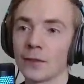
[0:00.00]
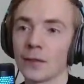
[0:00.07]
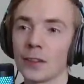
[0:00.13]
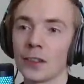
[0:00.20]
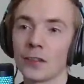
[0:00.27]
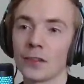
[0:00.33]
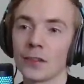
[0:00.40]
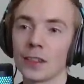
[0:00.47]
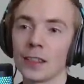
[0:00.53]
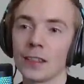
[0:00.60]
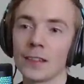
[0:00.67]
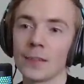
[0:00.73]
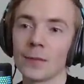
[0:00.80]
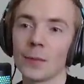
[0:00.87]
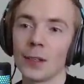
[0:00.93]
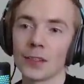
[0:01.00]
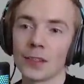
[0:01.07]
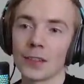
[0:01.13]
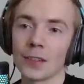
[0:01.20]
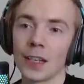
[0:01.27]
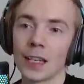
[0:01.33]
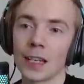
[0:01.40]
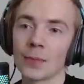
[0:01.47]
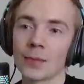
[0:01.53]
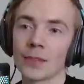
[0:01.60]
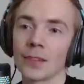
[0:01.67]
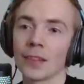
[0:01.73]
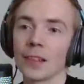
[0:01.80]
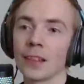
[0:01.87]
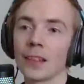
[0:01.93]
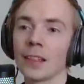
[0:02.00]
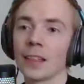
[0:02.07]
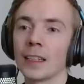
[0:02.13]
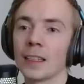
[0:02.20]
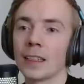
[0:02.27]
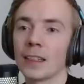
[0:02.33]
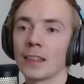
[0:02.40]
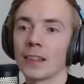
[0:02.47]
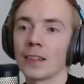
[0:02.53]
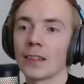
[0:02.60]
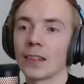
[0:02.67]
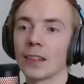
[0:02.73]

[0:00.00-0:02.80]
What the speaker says: Fishing for these monster types. It does